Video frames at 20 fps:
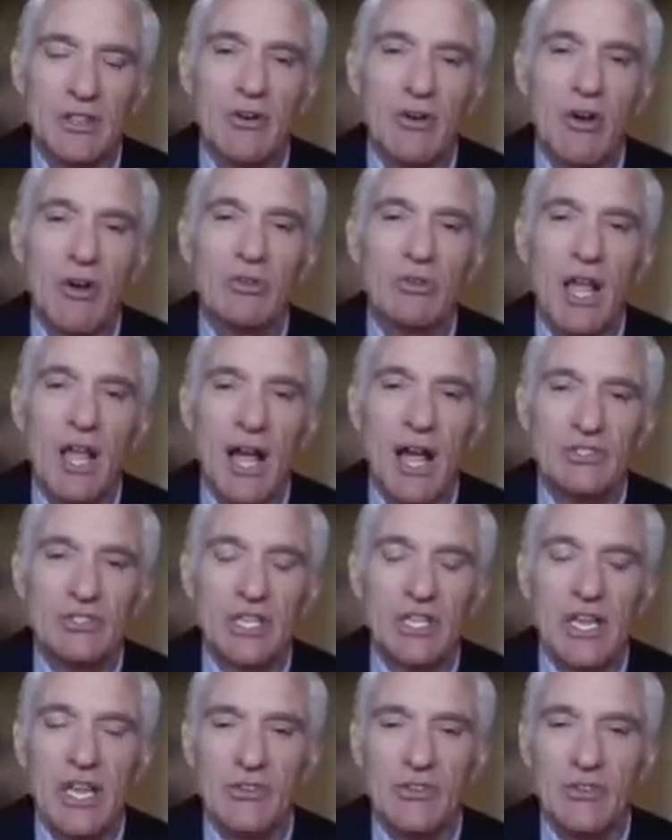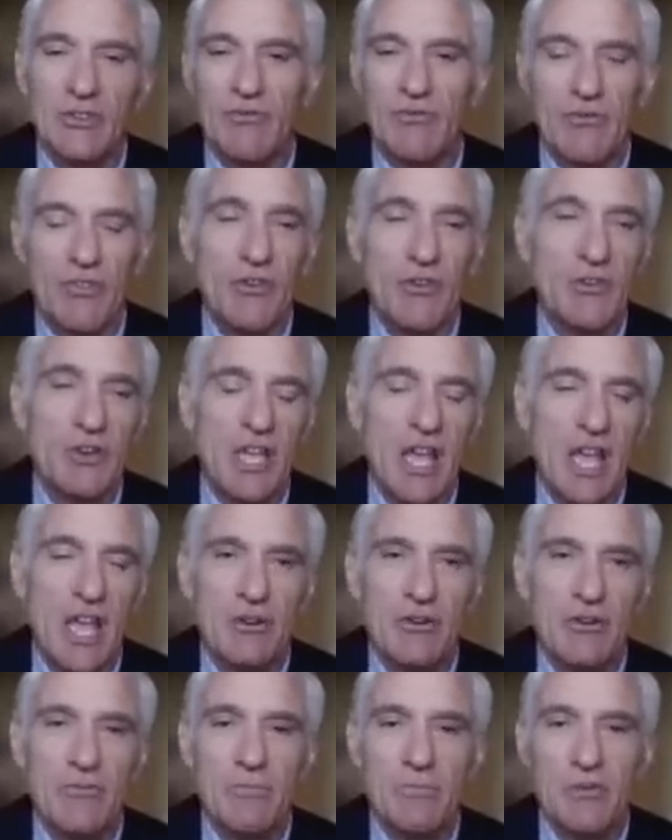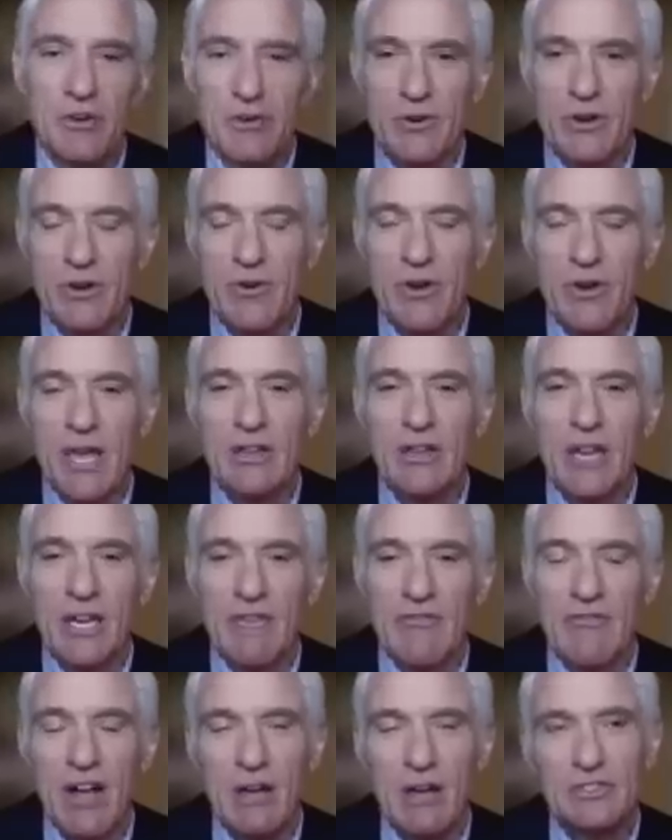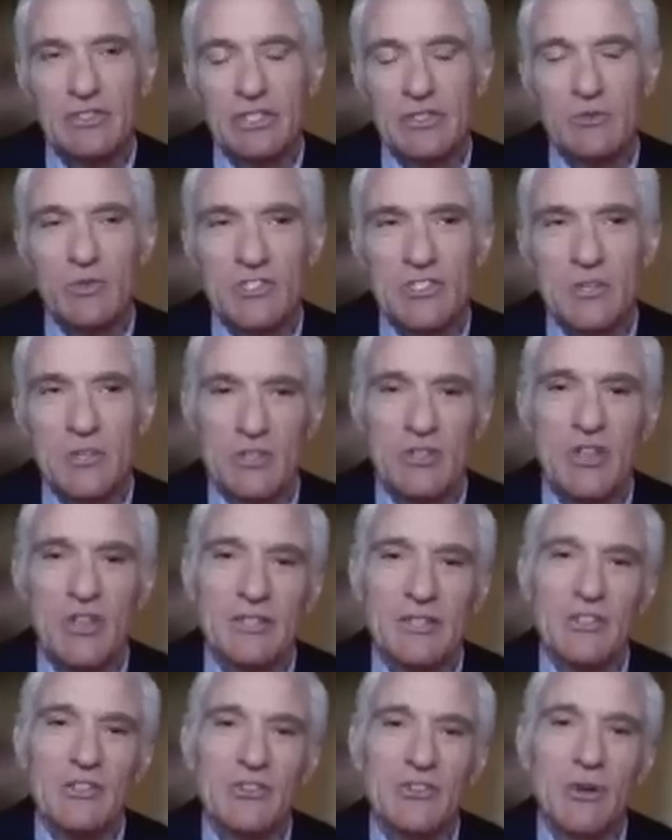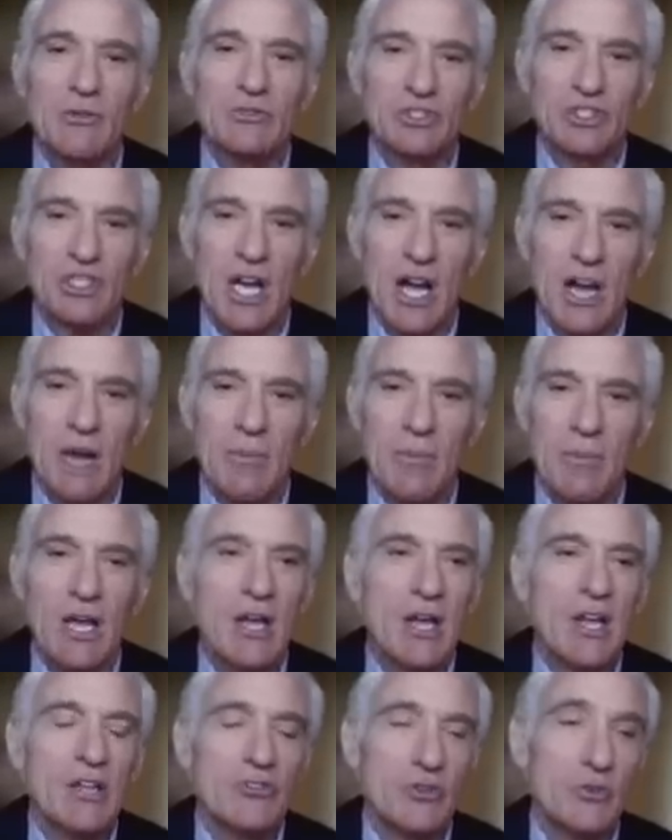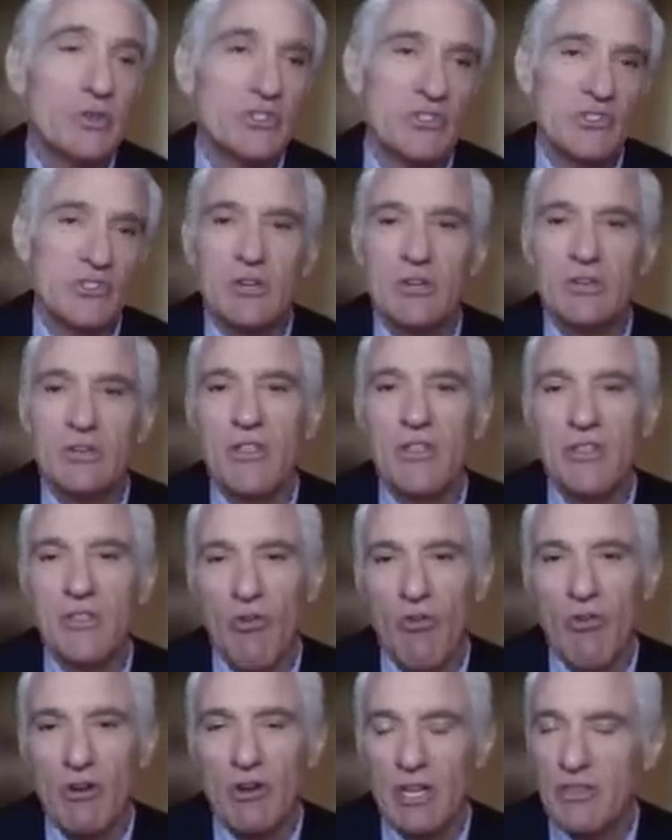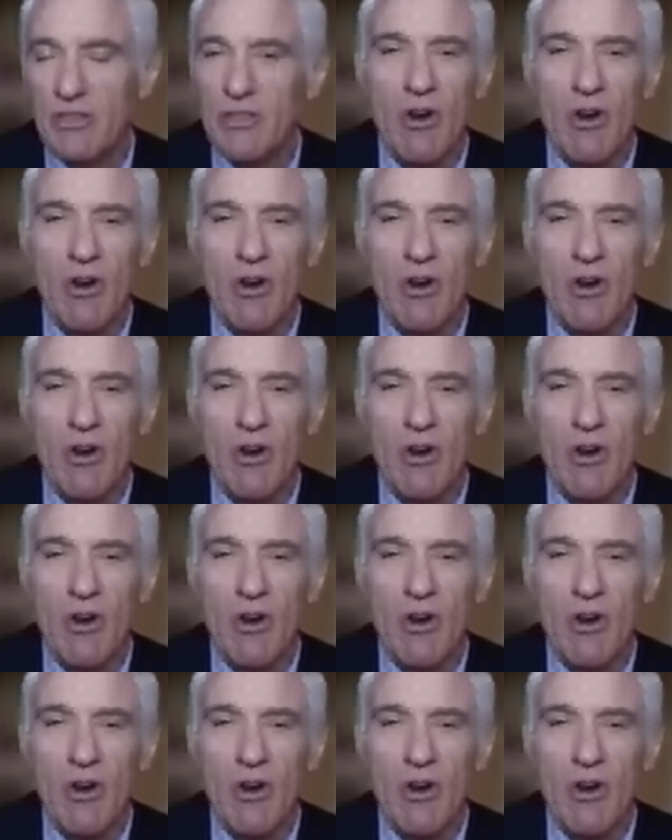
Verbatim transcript: Their own logic as a 38-year bureaucrat like Fauci was to protect his own job, to exert authority.